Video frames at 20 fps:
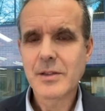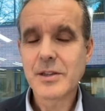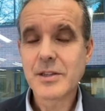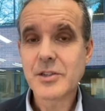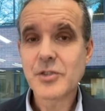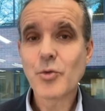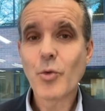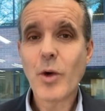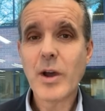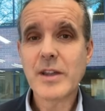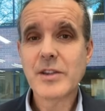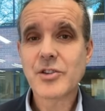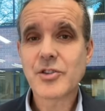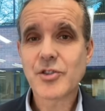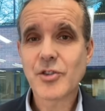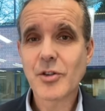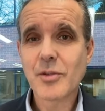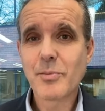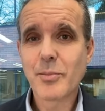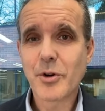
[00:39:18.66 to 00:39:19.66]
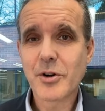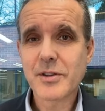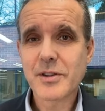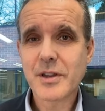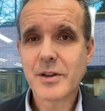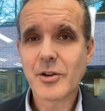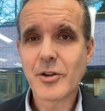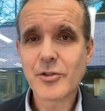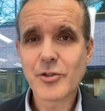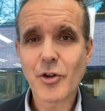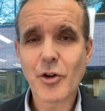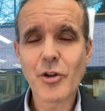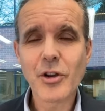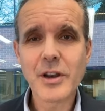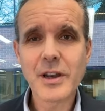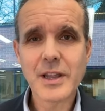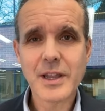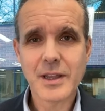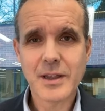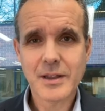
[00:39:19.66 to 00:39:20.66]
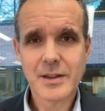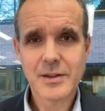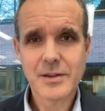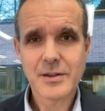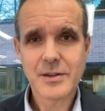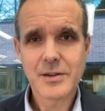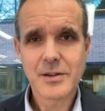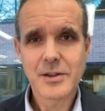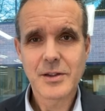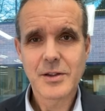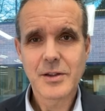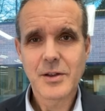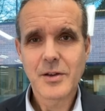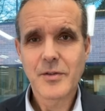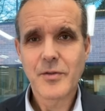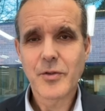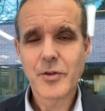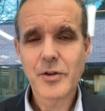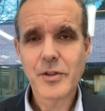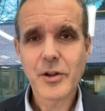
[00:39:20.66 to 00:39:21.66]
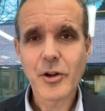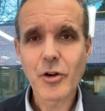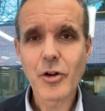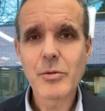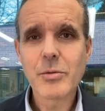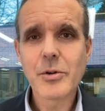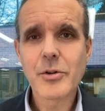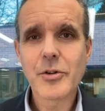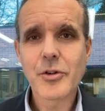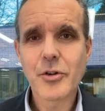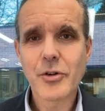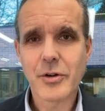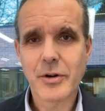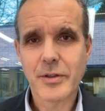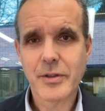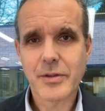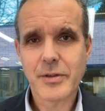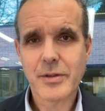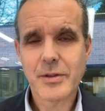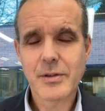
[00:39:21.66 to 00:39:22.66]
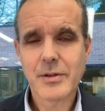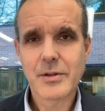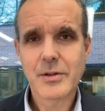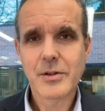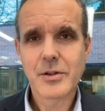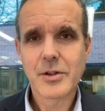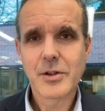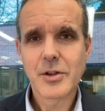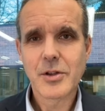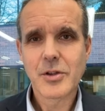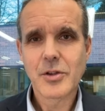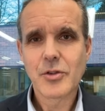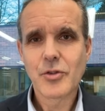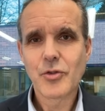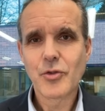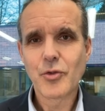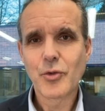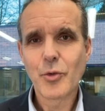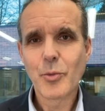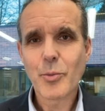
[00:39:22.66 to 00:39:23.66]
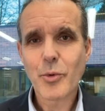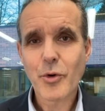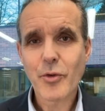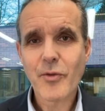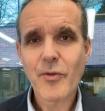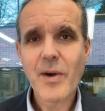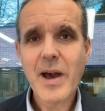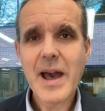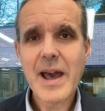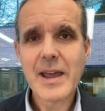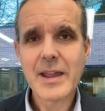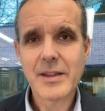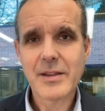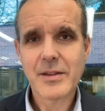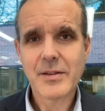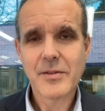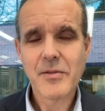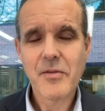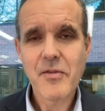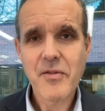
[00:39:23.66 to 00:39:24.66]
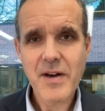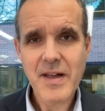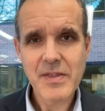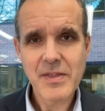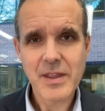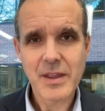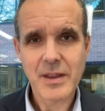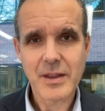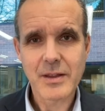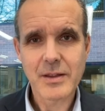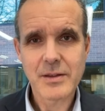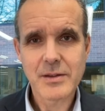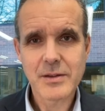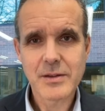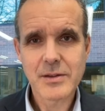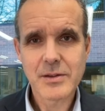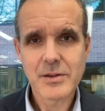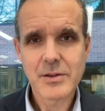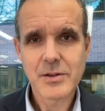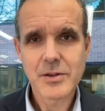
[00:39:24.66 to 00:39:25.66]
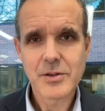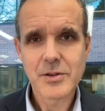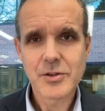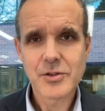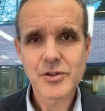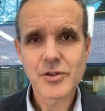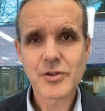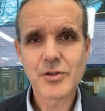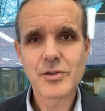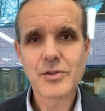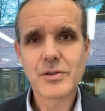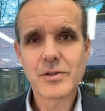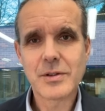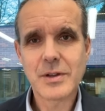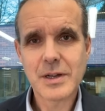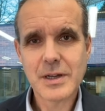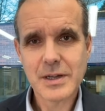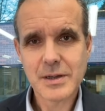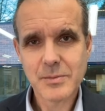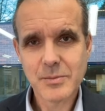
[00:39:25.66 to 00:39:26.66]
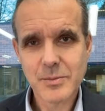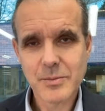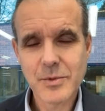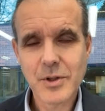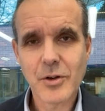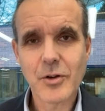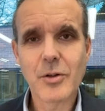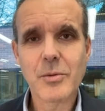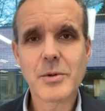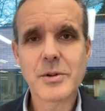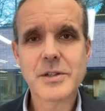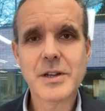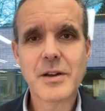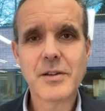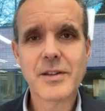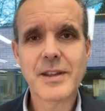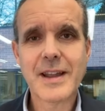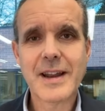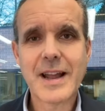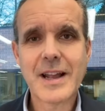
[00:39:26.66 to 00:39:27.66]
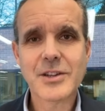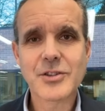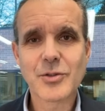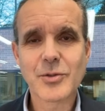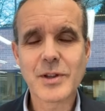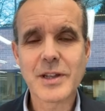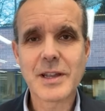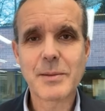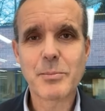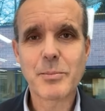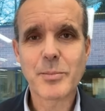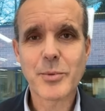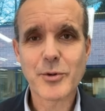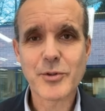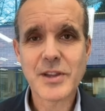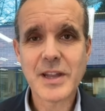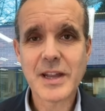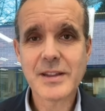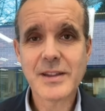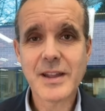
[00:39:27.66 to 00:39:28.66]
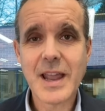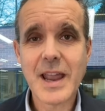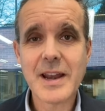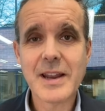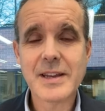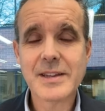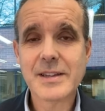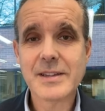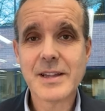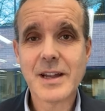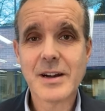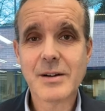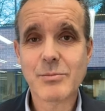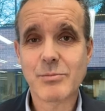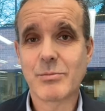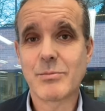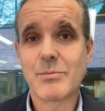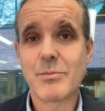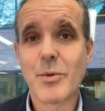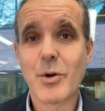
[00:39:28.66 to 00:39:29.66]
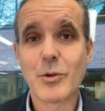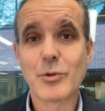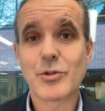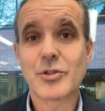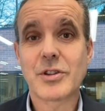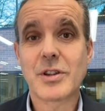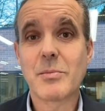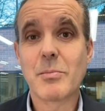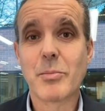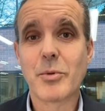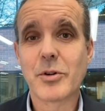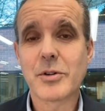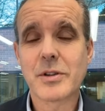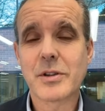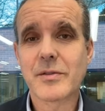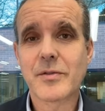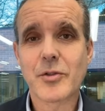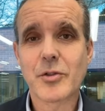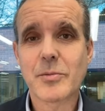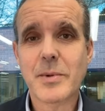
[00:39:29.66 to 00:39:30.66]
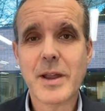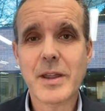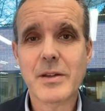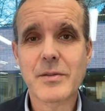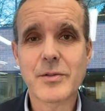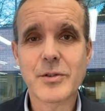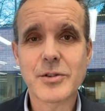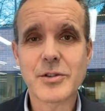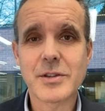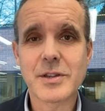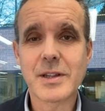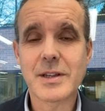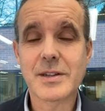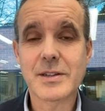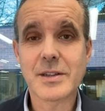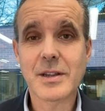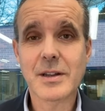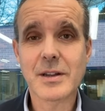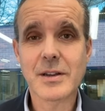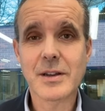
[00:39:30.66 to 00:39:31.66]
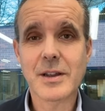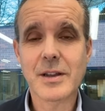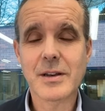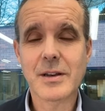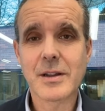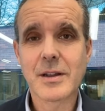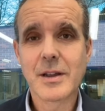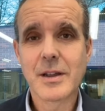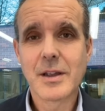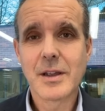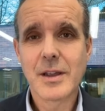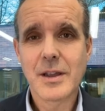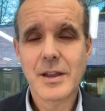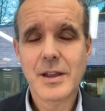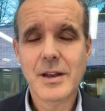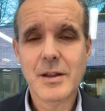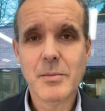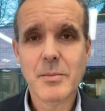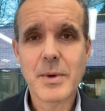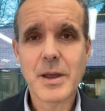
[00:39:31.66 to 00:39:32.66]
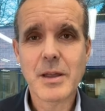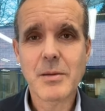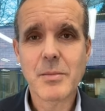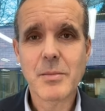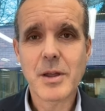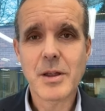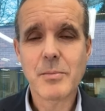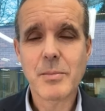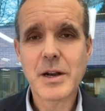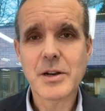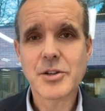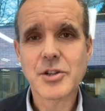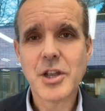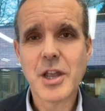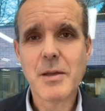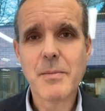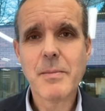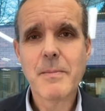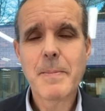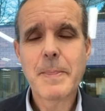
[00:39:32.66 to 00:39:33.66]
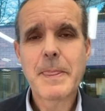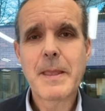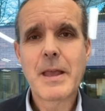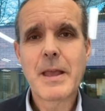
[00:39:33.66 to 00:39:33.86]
This is why it's so important, not only for the global north to provide funding so the global south can actually protect the areas that are most important for biodiversity and still in better shape,